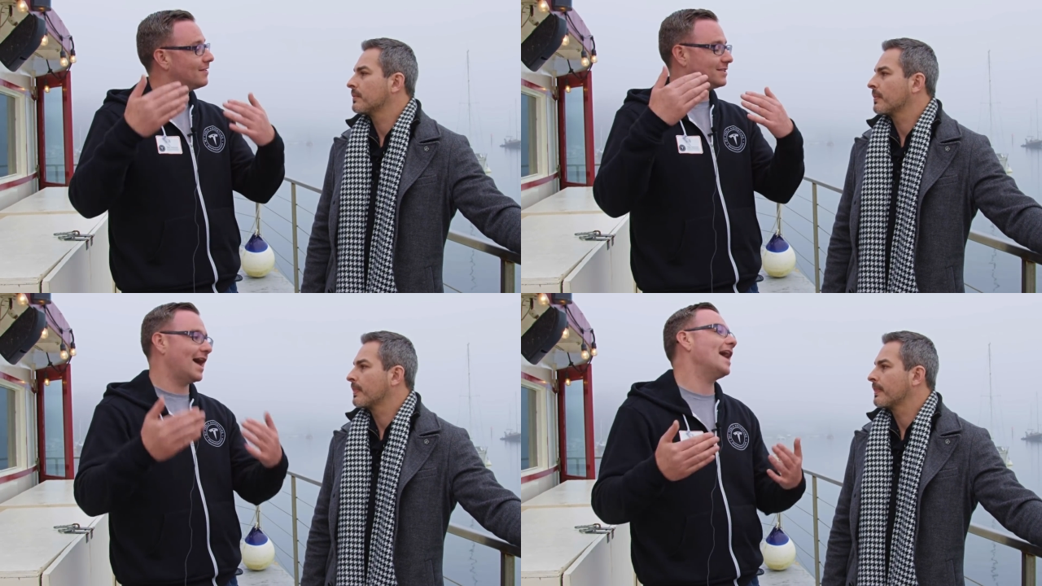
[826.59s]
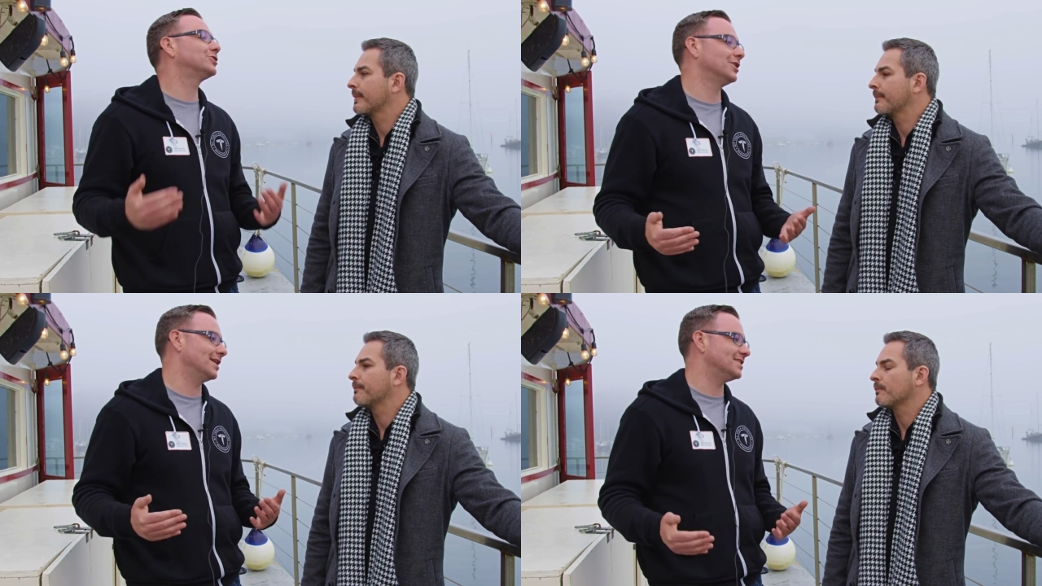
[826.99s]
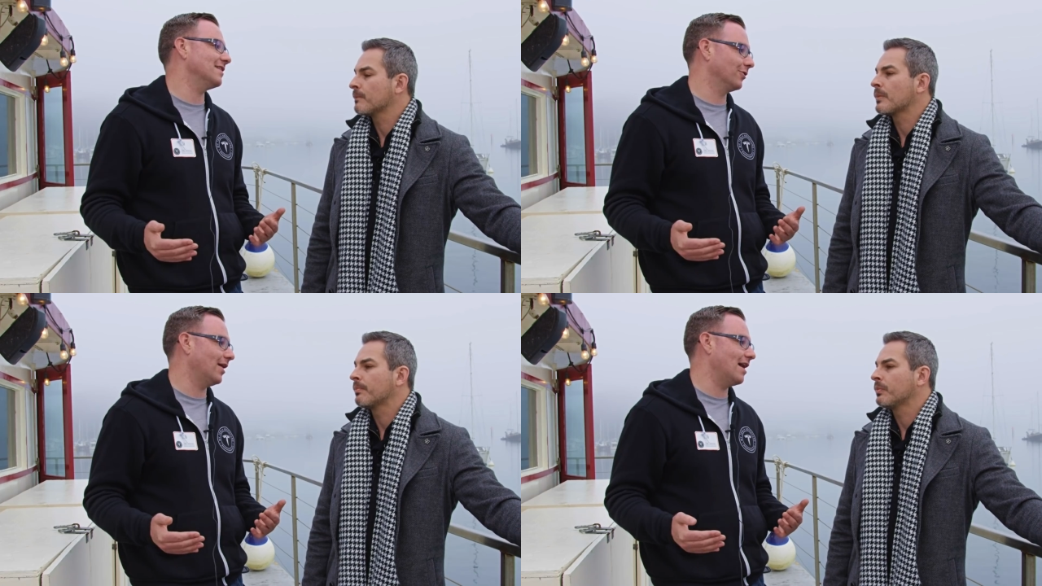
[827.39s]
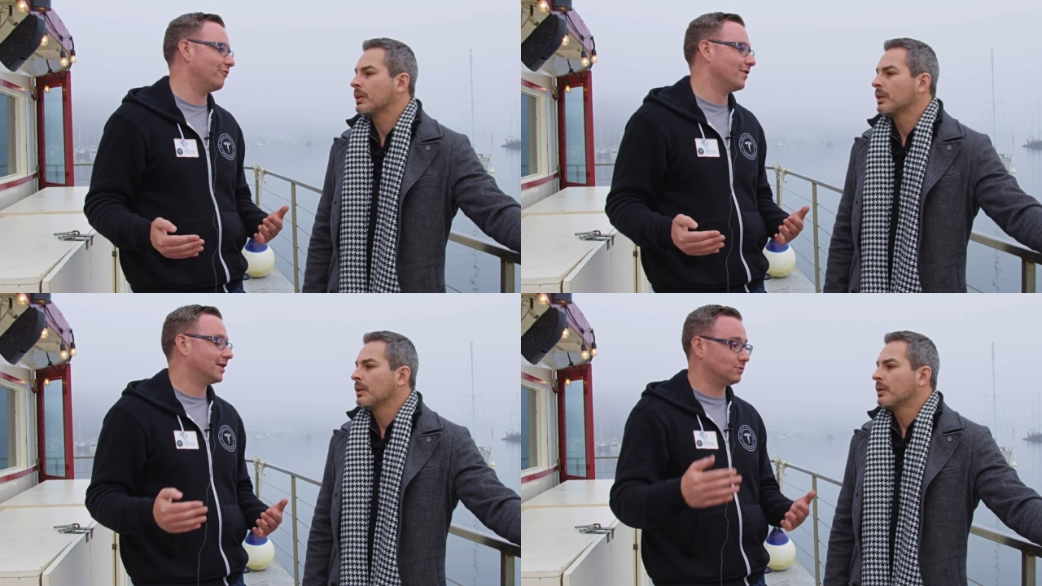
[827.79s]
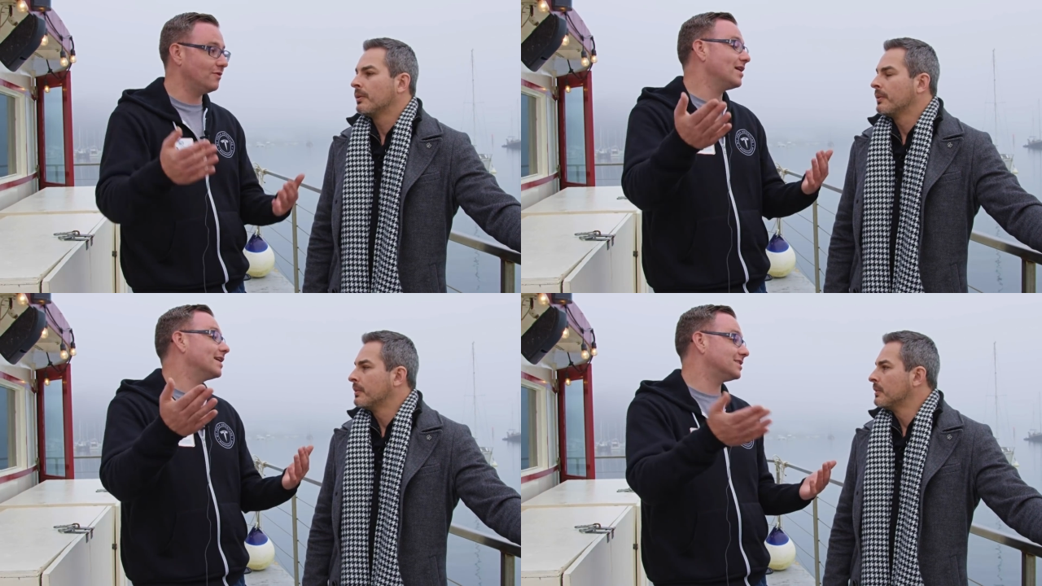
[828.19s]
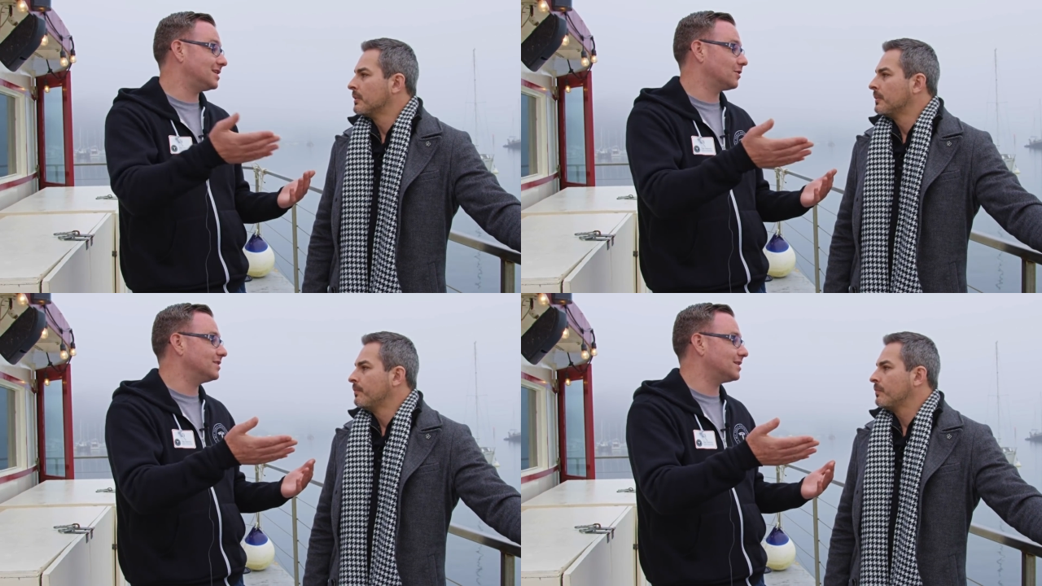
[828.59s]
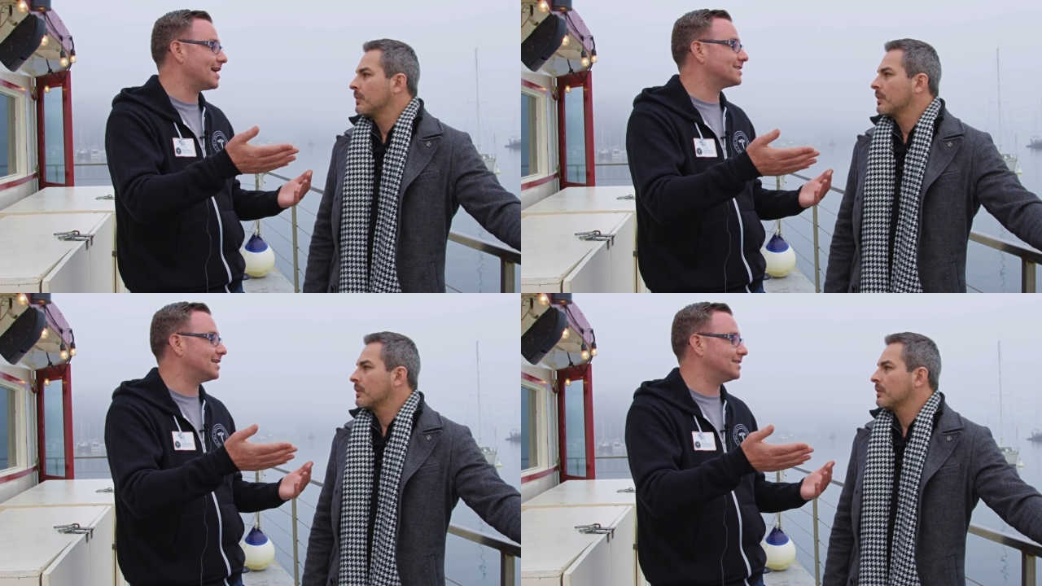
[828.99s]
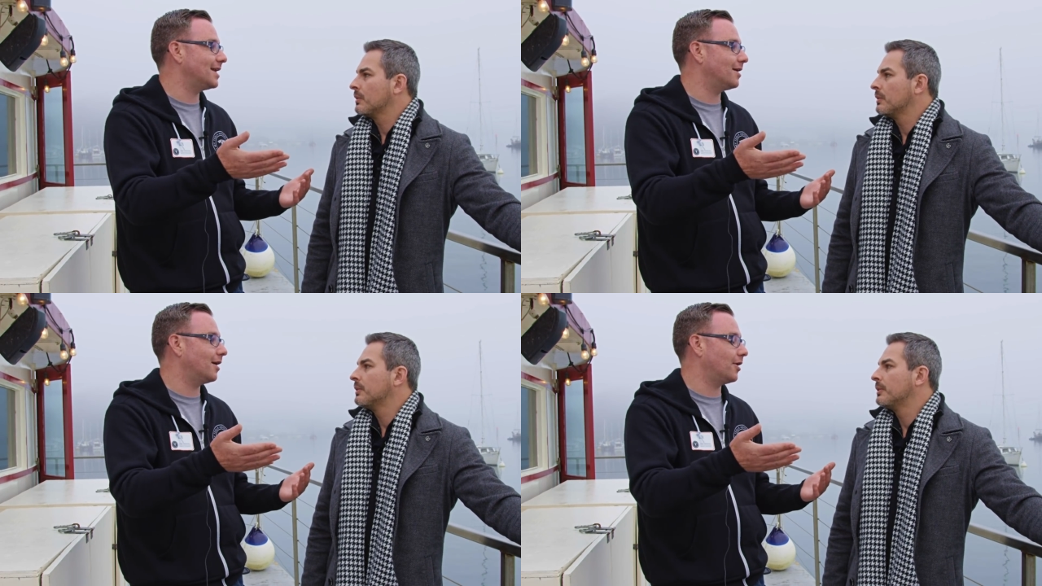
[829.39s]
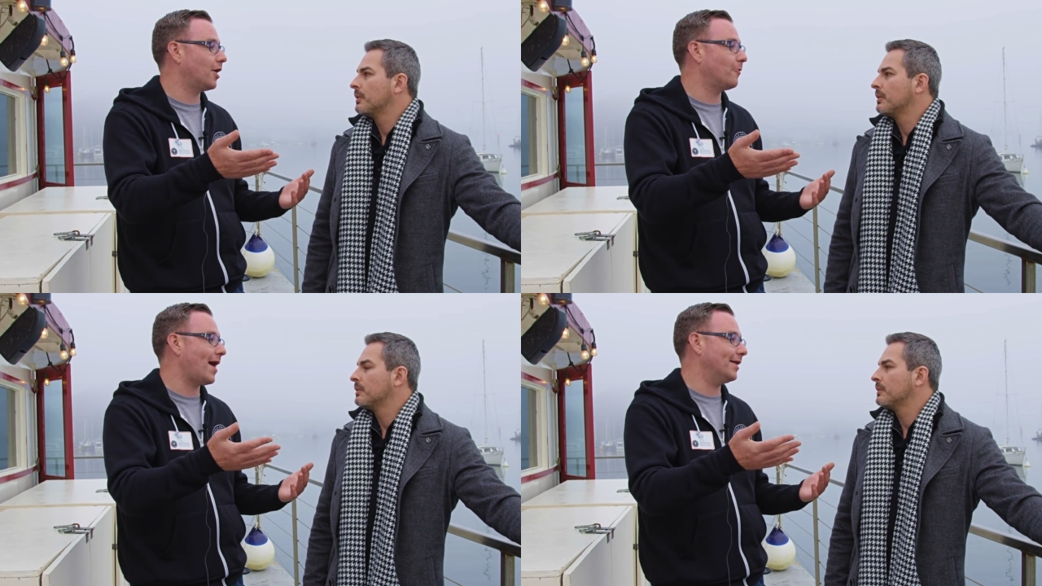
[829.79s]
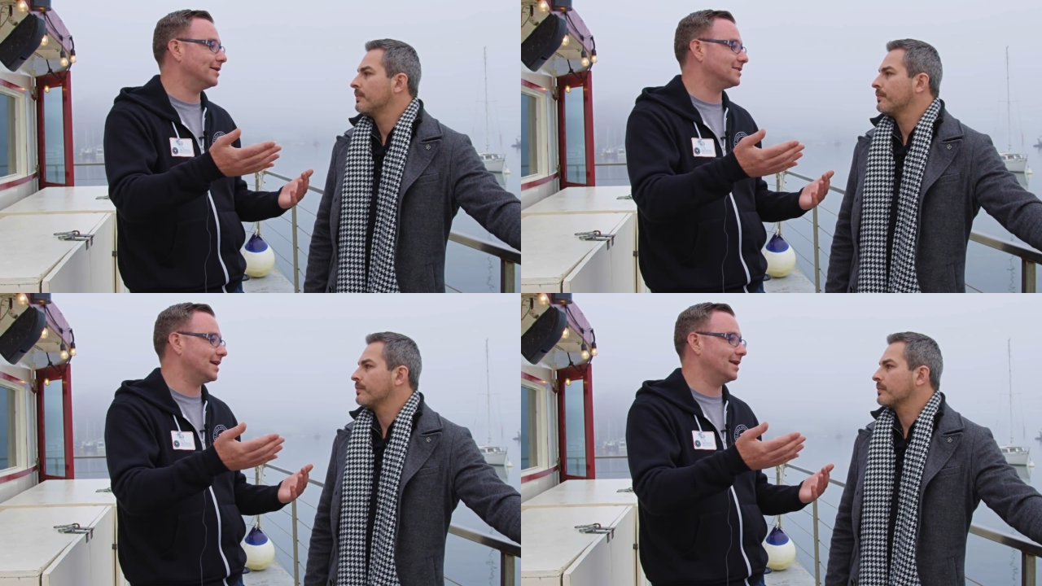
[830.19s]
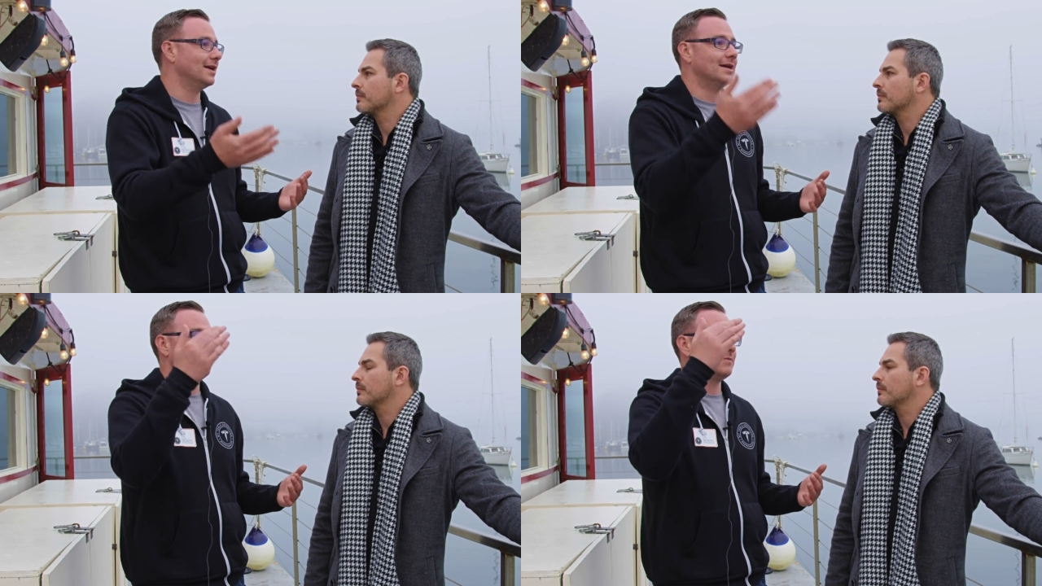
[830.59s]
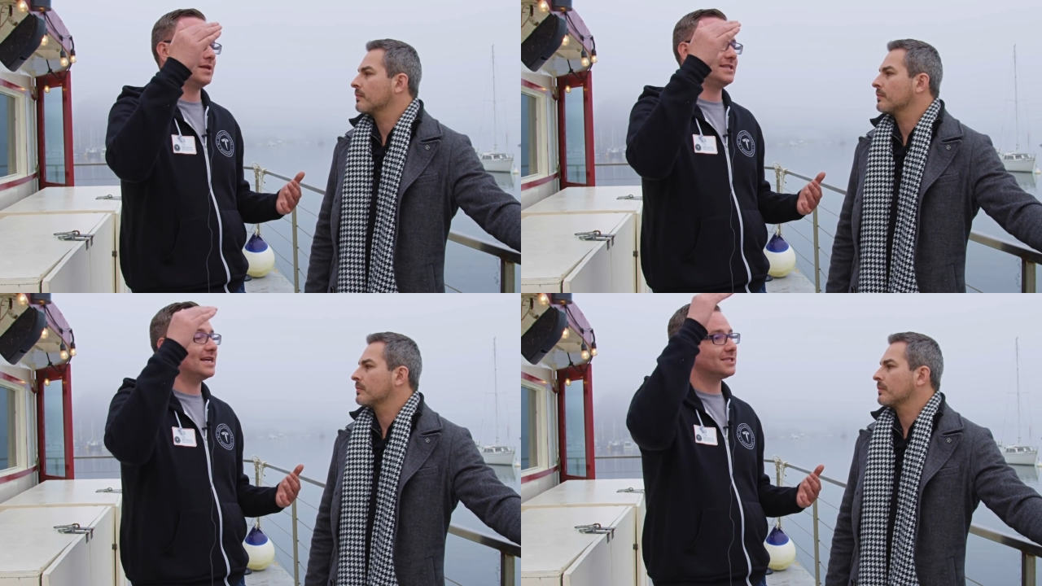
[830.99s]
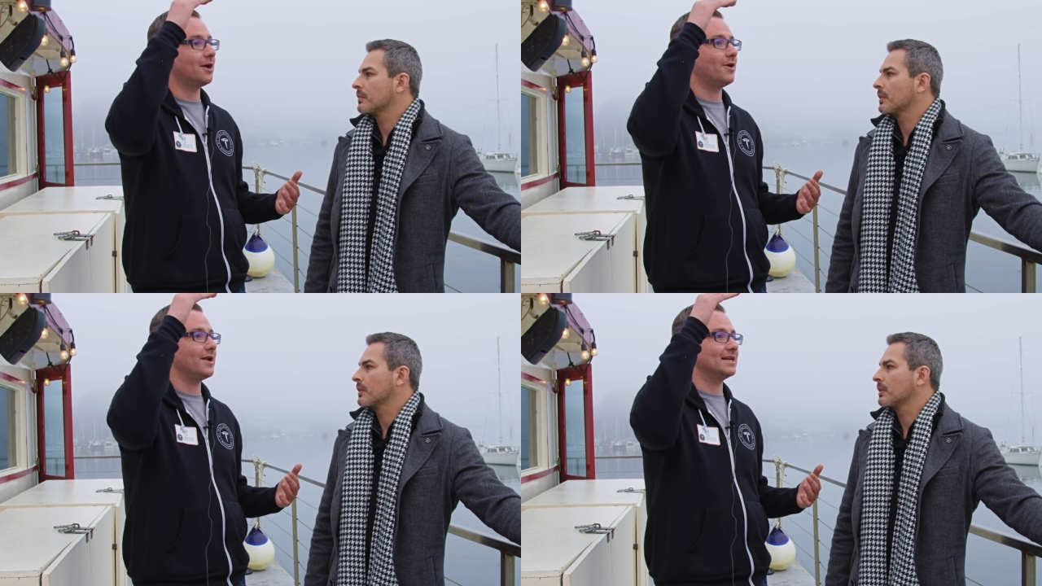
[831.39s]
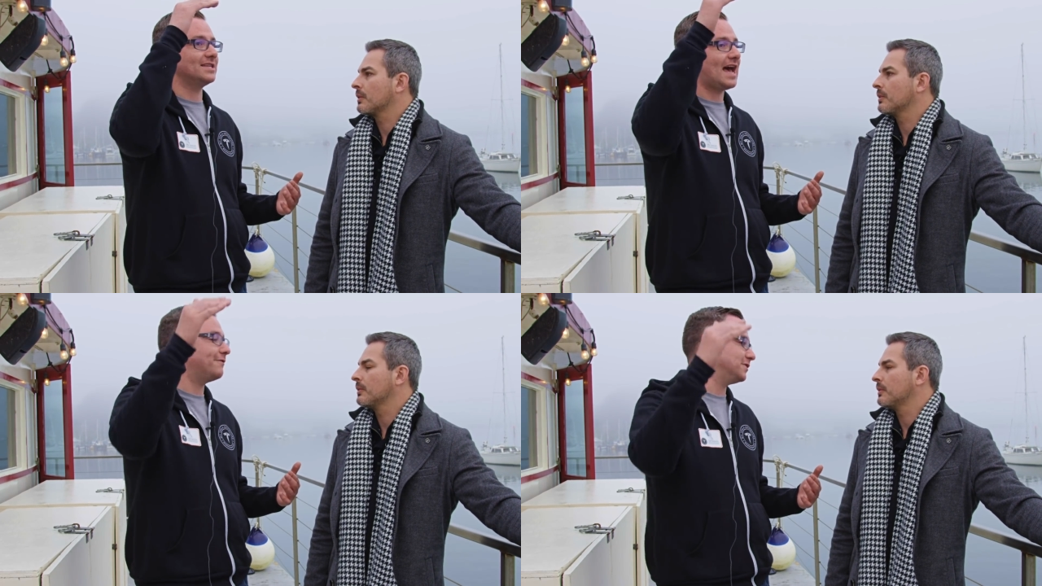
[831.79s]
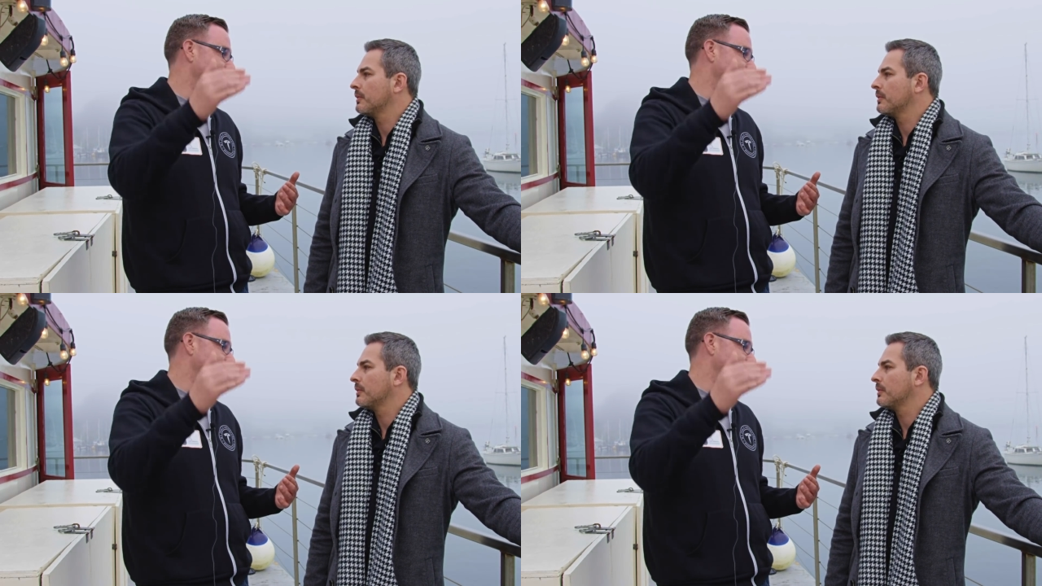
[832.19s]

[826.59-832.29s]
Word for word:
Speaker 1: that's actually going to save their life. Because we, we got to see the recent accident data on autopilots, and Tesla already has half as